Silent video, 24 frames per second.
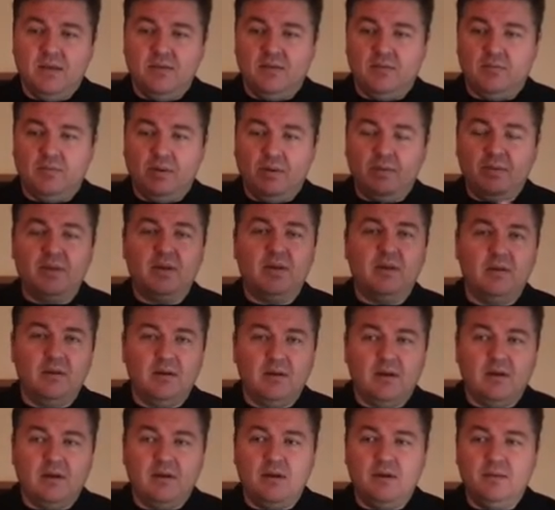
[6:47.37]
the Republican
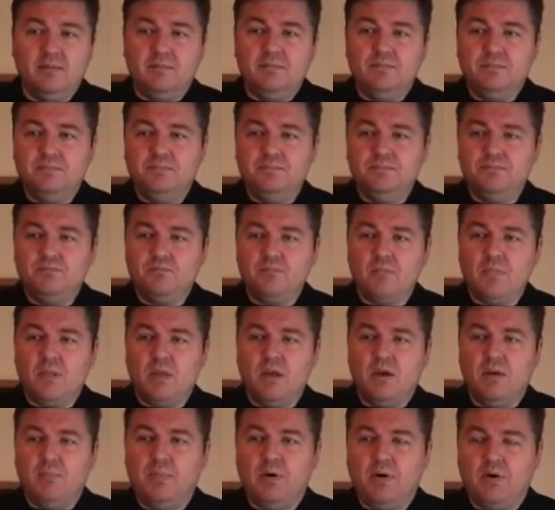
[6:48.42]

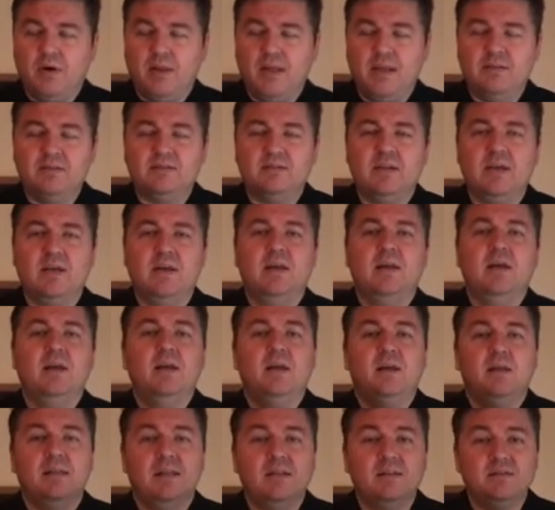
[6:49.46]
Party, has said,
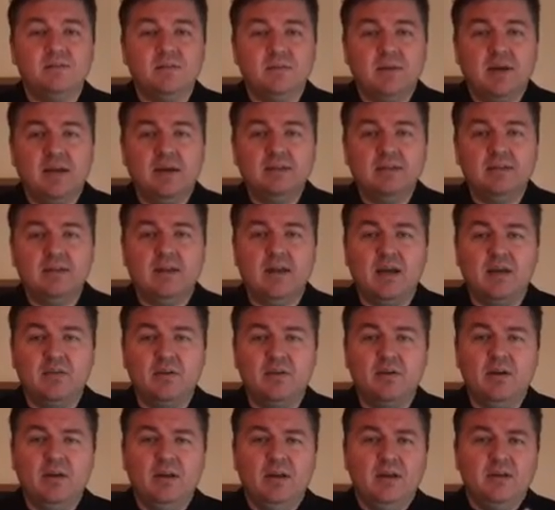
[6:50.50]
let's unite
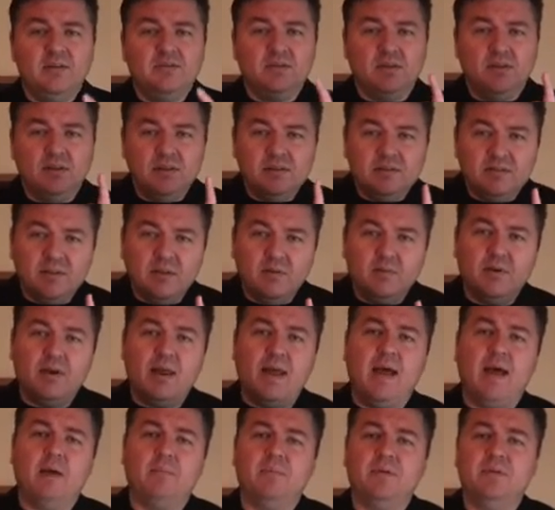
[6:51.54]
together. So let's see what
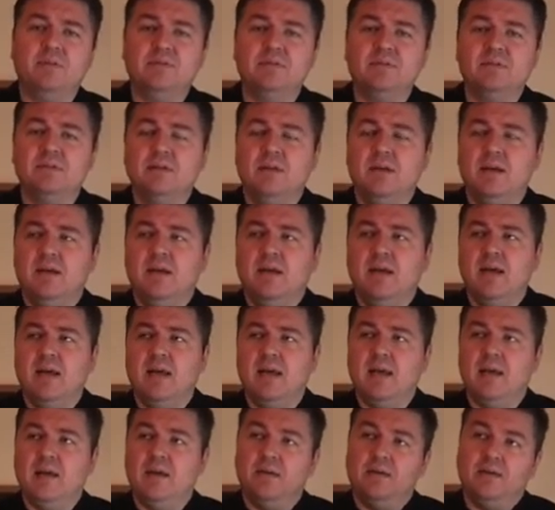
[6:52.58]
happens,
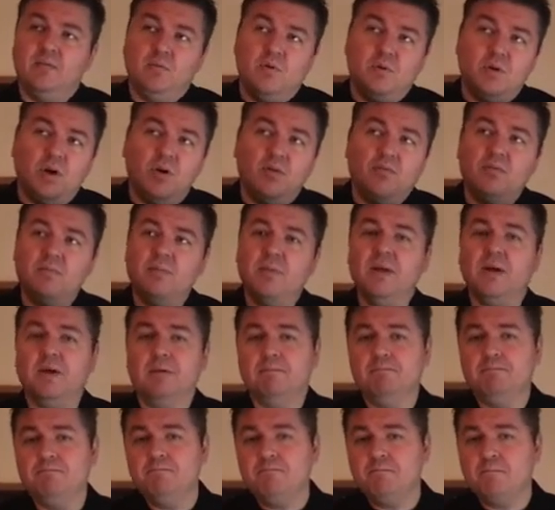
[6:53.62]
and we'll go from
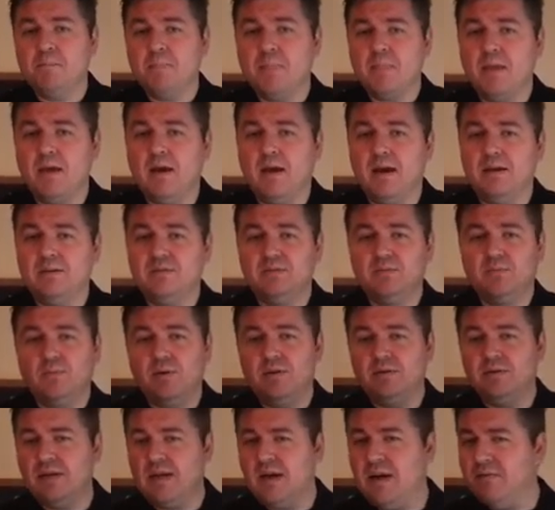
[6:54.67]
there. I just
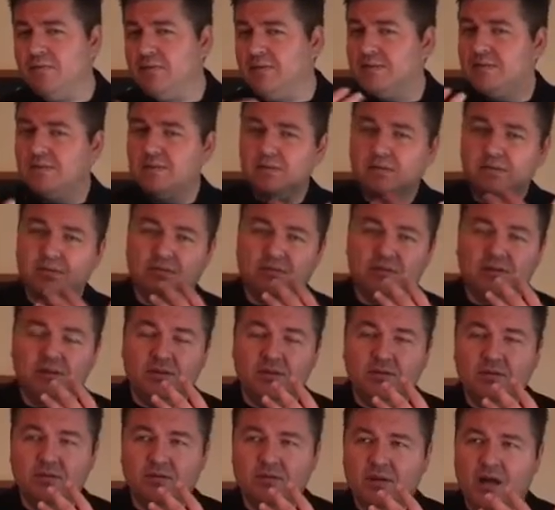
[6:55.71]
wanted to have this
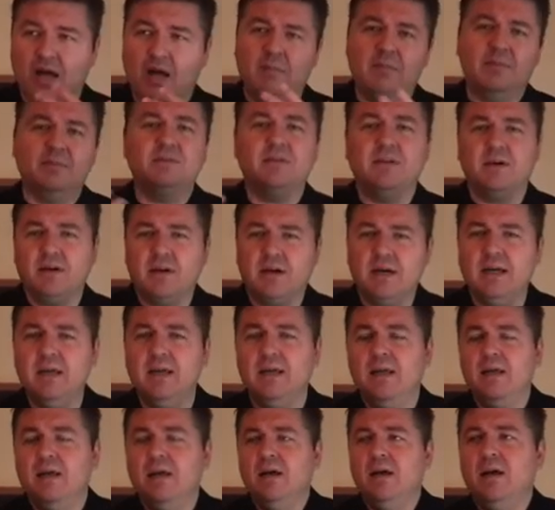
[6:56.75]
little commentary
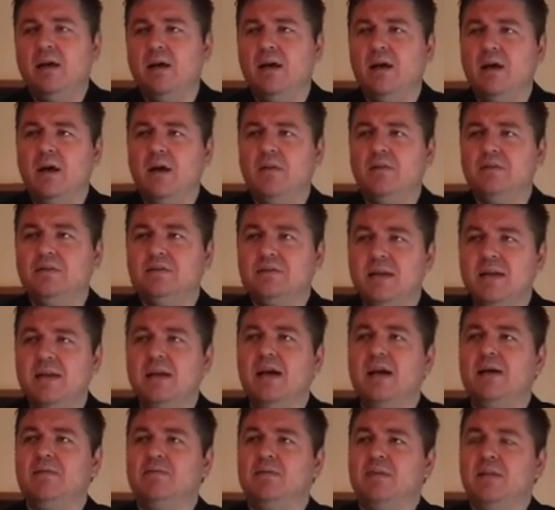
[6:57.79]
on this
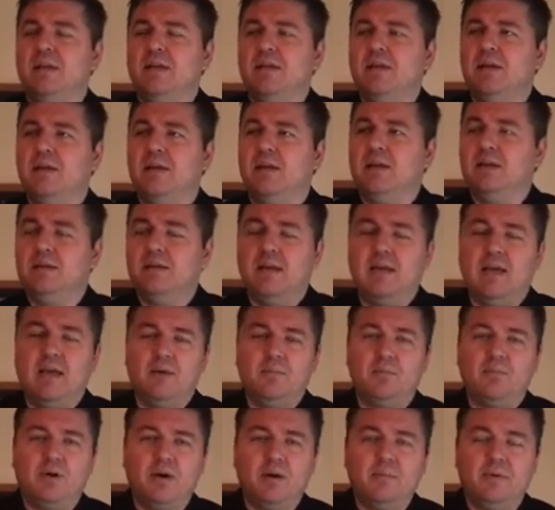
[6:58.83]
day after the
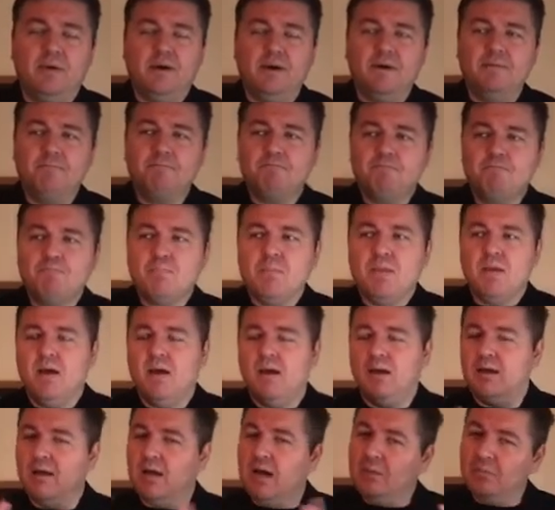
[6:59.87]
Indiana primary.
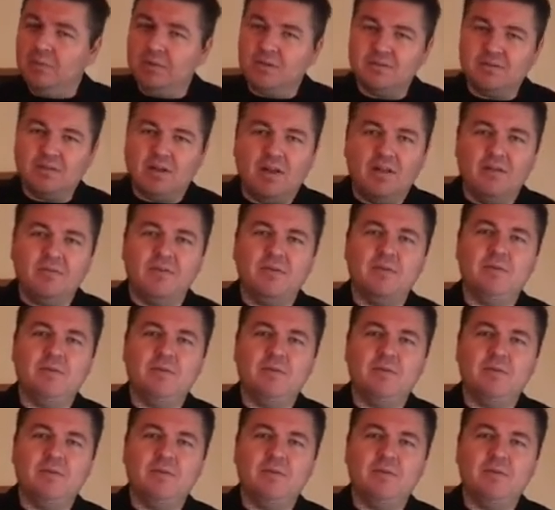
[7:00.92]
God bless all of